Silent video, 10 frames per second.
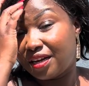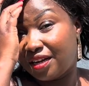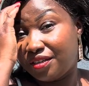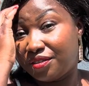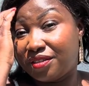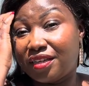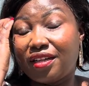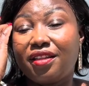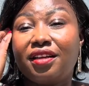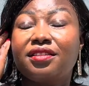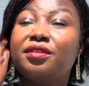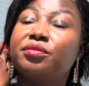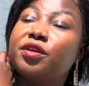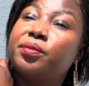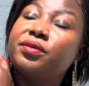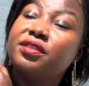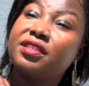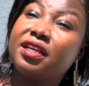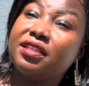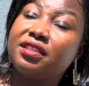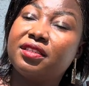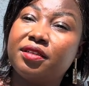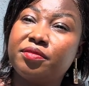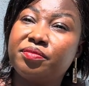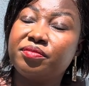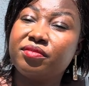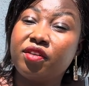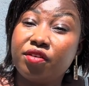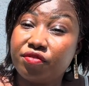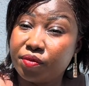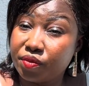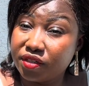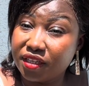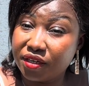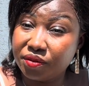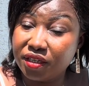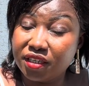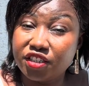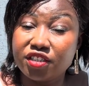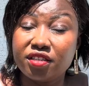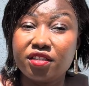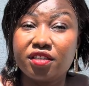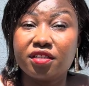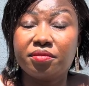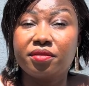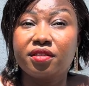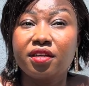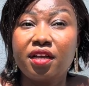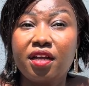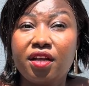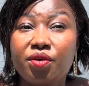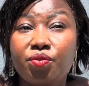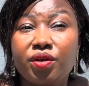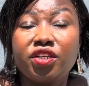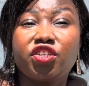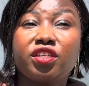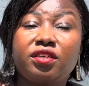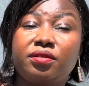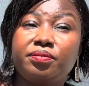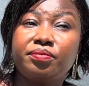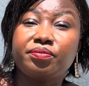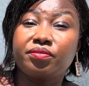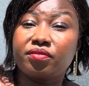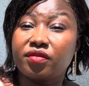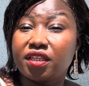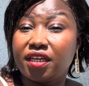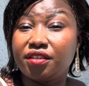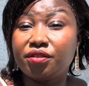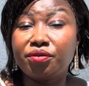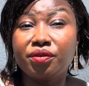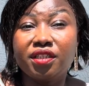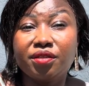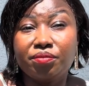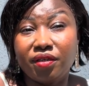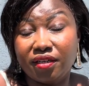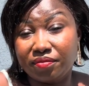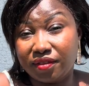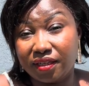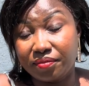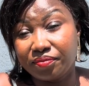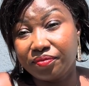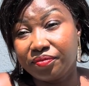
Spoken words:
I know that there are some couples that give up on their relationships, which I don't really blame them.